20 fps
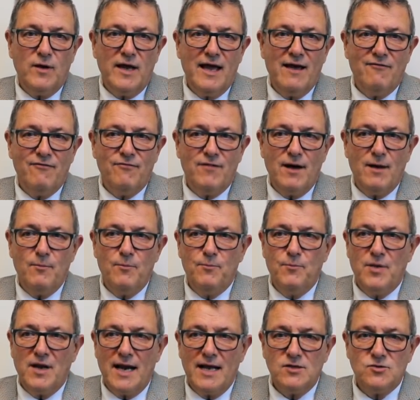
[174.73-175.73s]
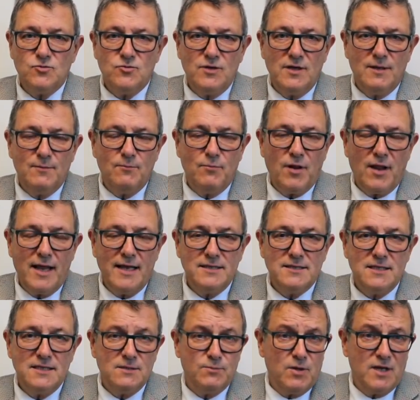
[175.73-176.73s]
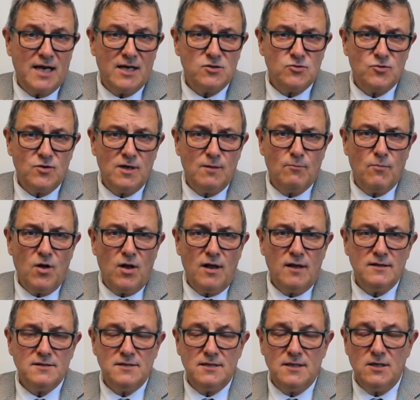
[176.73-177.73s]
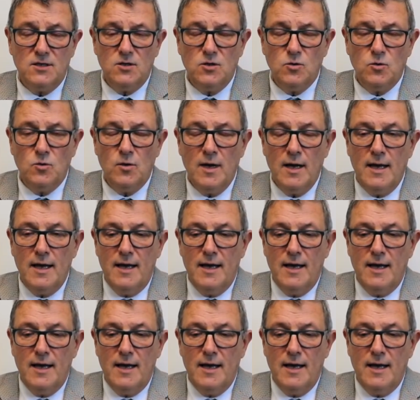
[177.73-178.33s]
We have pedestrian places, pedestrian malls, the new